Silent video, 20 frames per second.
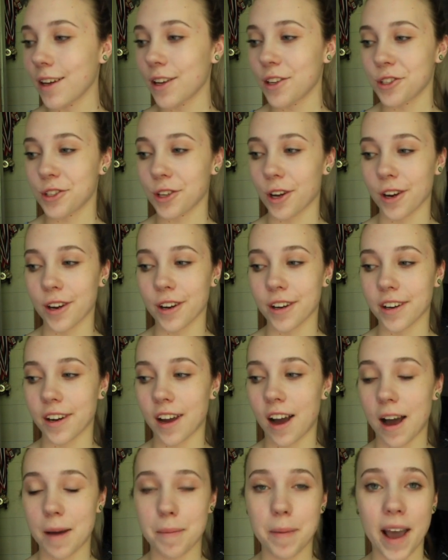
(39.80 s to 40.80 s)
so
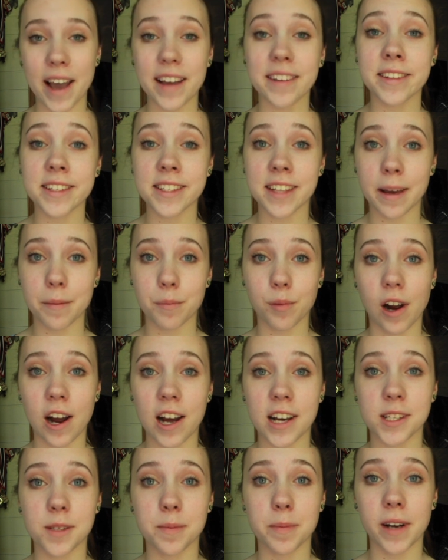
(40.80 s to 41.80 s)
I paid the same
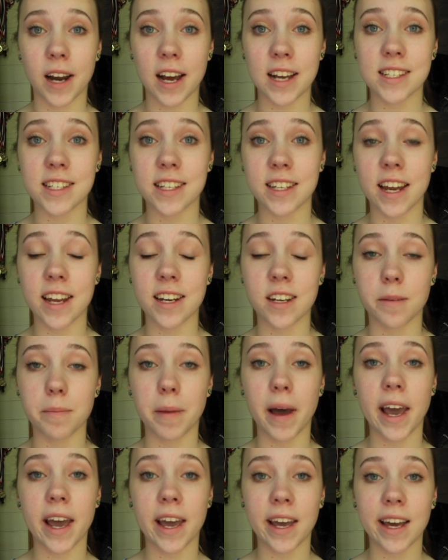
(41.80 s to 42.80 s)
price, but I did end up
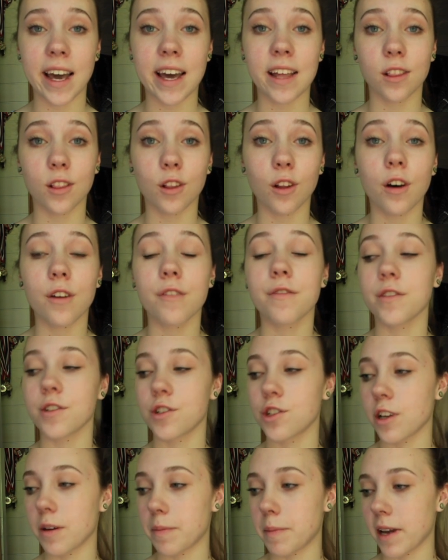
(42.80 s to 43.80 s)
paying a lot for
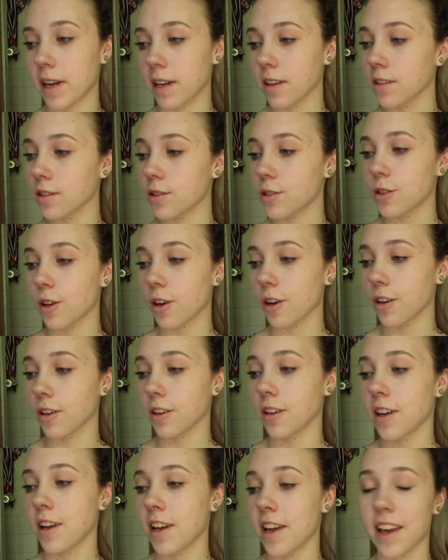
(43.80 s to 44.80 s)
shipping, so
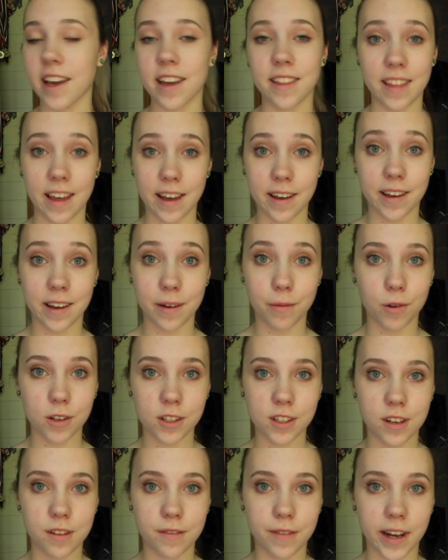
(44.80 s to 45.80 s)
it
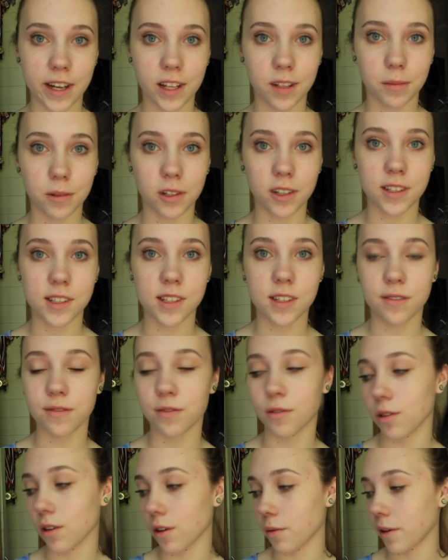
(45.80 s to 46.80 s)
wasn't available in
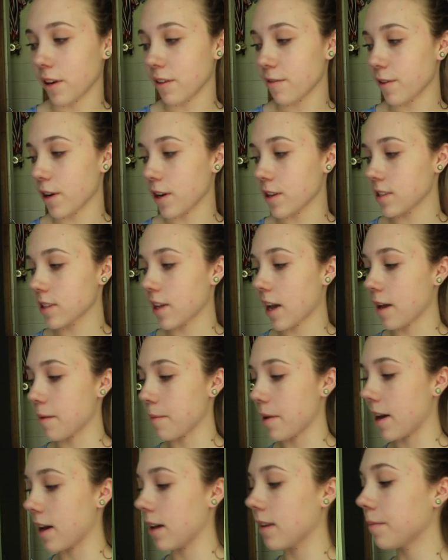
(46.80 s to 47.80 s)
Sephora when it first
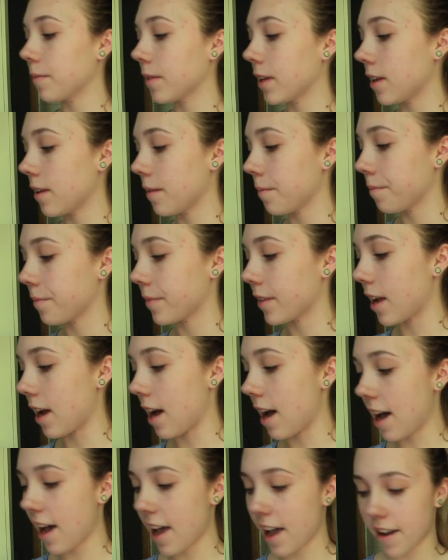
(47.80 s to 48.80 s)
came out.
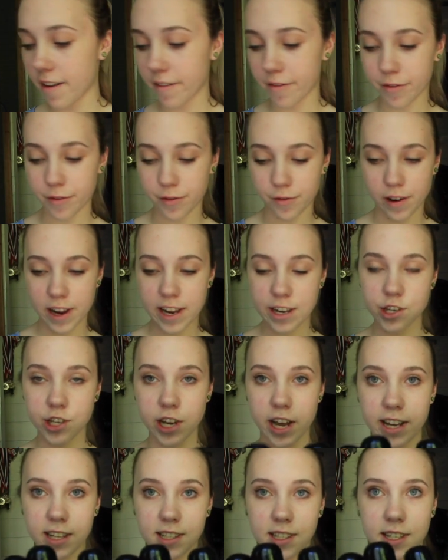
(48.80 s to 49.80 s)
Now I have 3
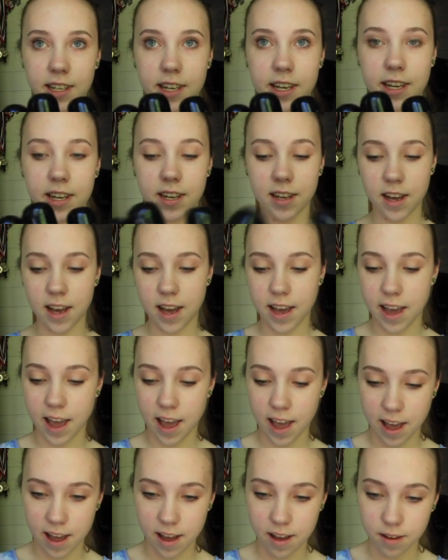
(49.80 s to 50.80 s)
shades here. I
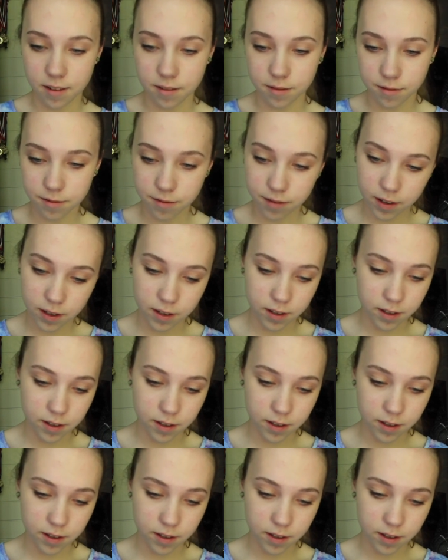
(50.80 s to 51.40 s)
have